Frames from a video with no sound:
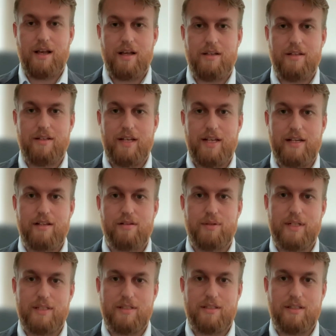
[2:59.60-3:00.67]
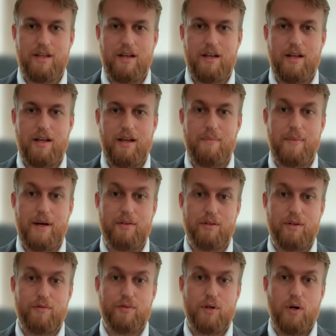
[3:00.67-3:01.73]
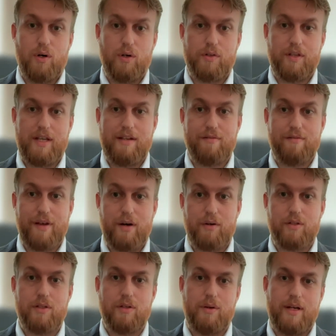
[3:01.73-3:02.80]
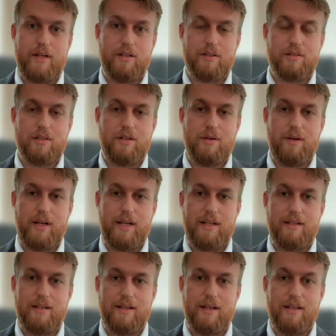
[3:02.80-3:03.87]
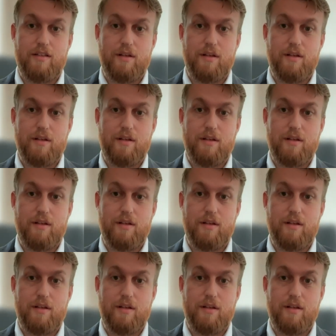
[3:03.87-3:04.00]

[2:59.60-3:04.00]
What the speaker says: the increase amount of gold in value and also in